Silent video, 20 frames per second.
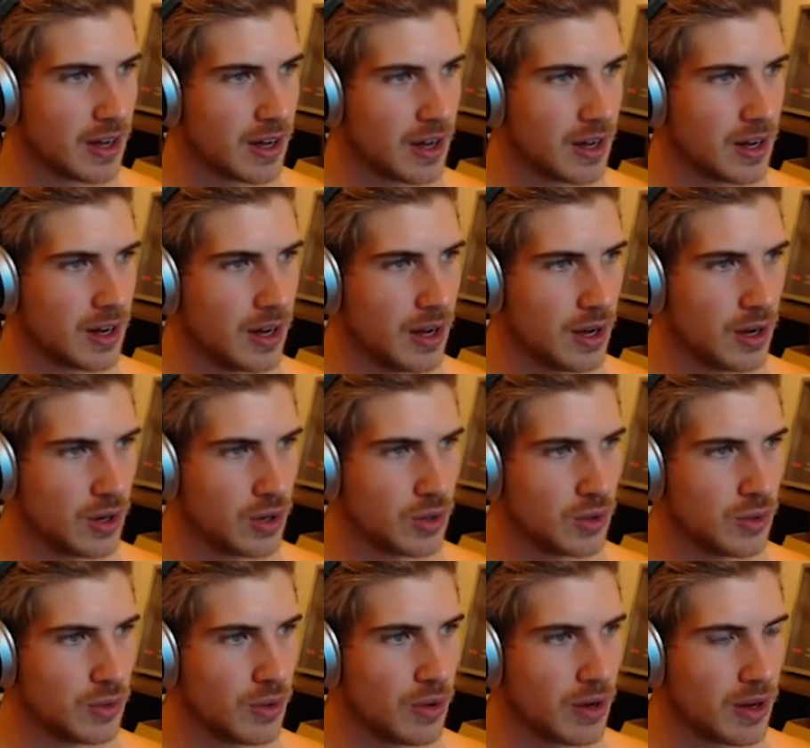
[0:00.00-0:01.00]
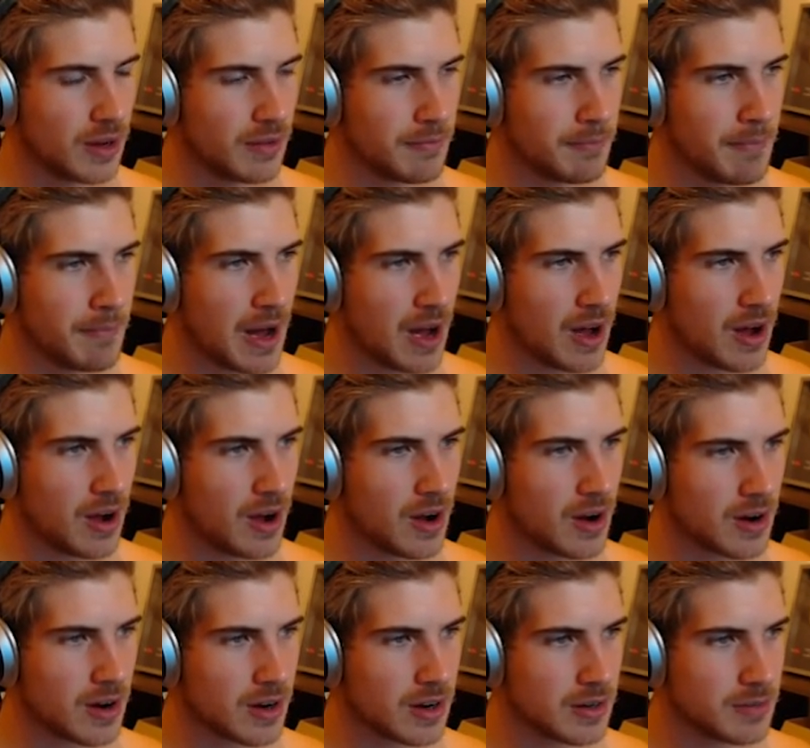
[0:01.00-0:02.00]
Oh, my
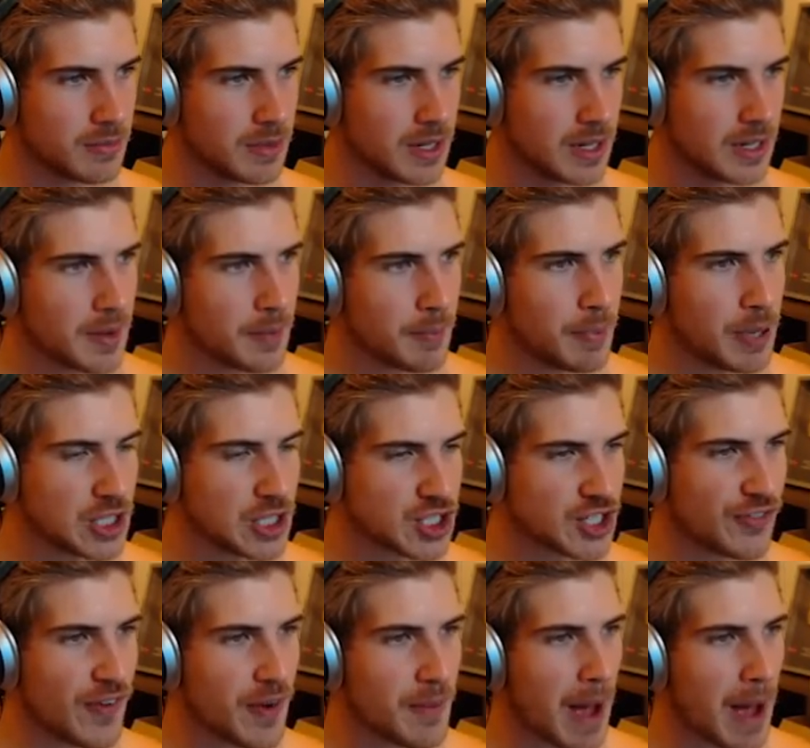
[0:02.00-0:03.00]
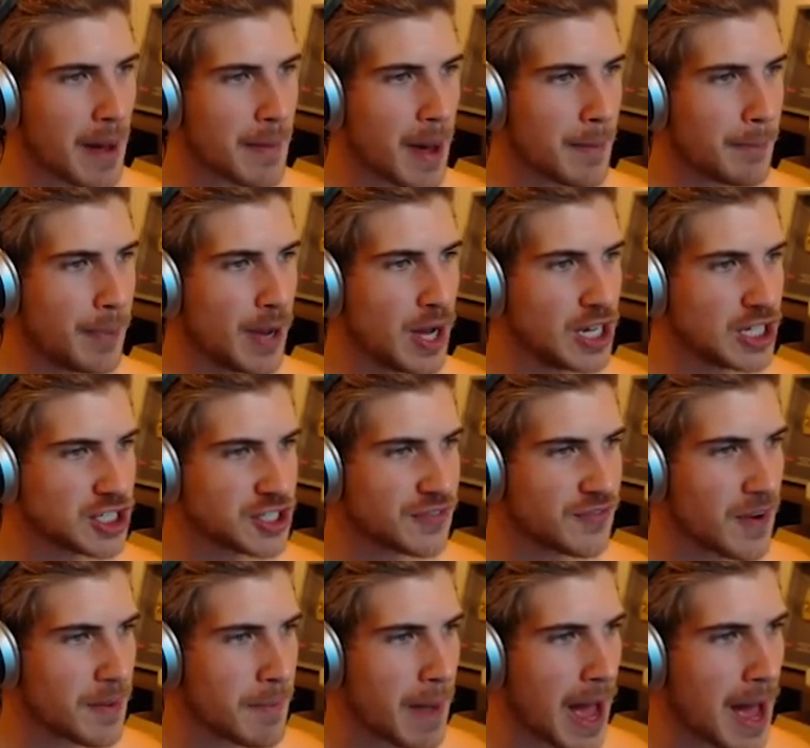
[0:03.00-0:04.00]
arm. Push for Mama, push
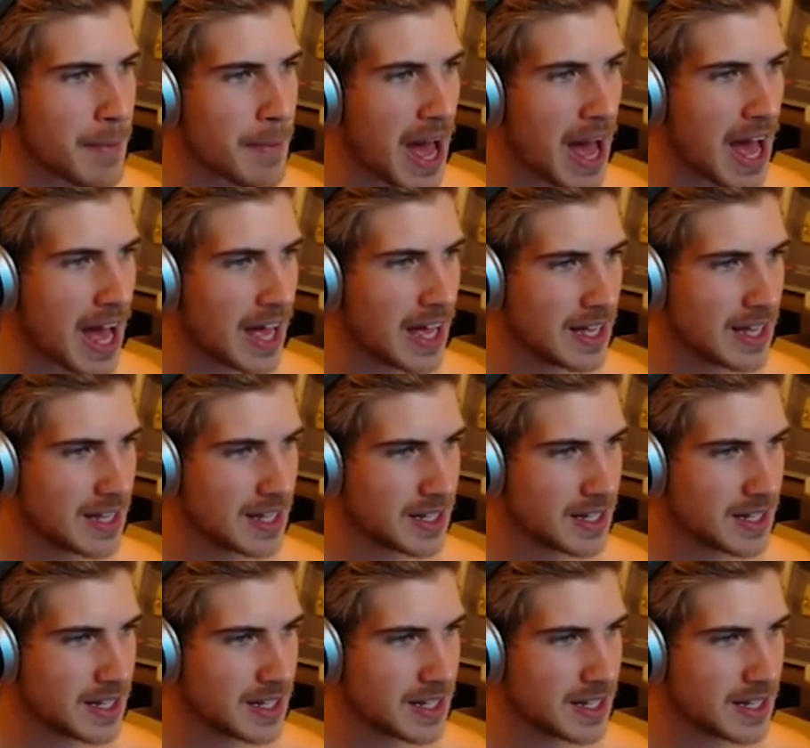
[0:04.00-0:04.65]
for Mama.